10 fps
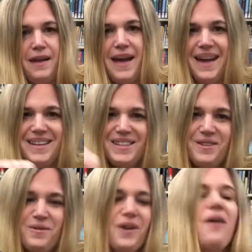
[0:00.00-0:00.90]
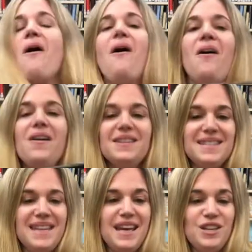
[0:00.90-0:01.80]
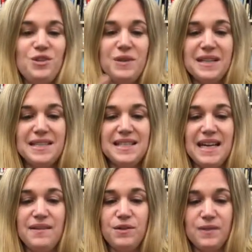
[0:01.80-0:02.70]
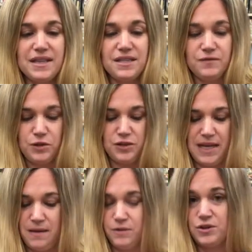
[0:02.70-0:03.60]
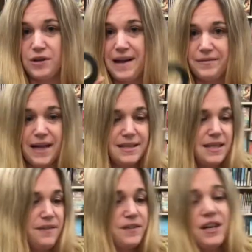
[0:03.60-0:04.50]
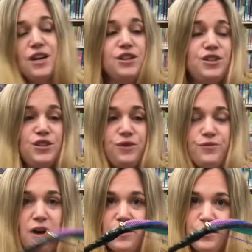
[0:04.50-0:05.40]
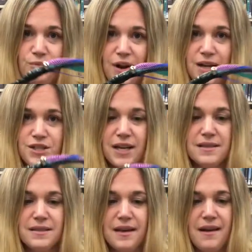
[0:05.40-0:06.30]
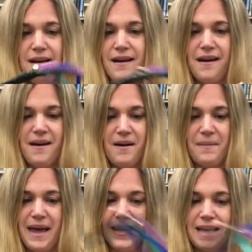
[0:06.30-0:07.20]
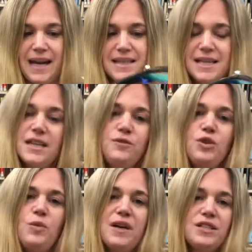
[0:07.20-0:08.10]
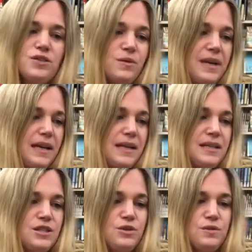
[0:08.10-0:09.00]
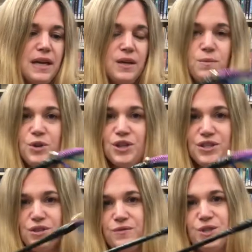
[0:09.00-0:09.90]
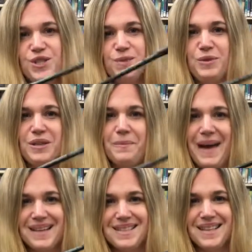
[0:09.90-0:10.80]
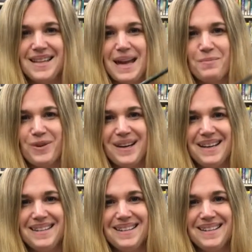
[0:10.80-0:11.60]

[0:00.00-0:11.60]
And you're all set. You can save the rest of your tape because you'll have lots left to do for other projects. And like I said, if you want to donate it to get community service, just bring them back to the library.